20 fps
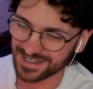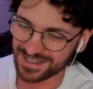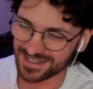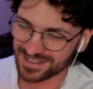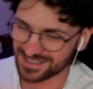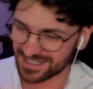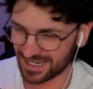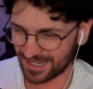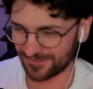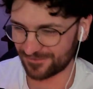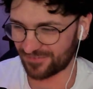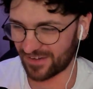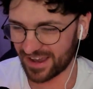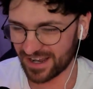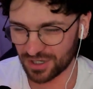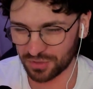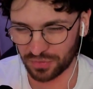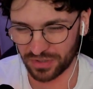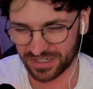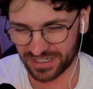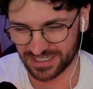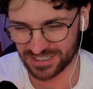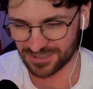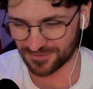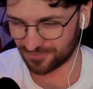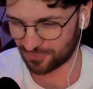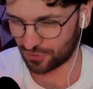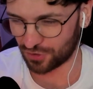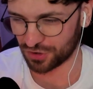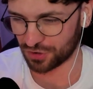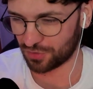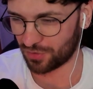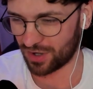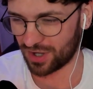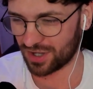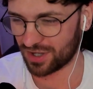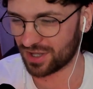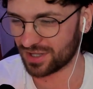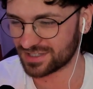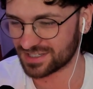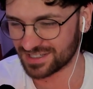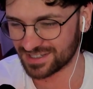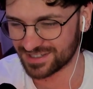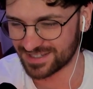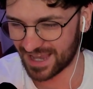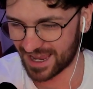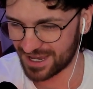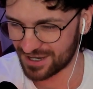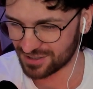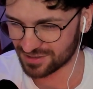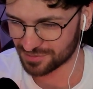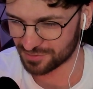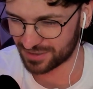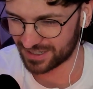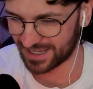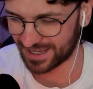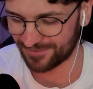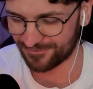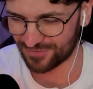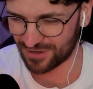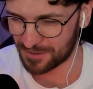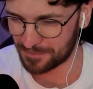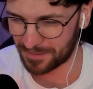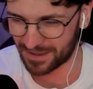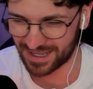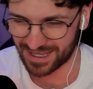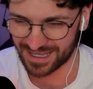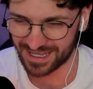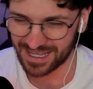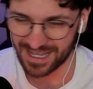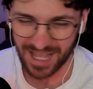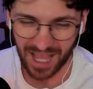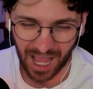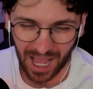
seeing Faker win his fourth Worlds and Zeus winning MVP,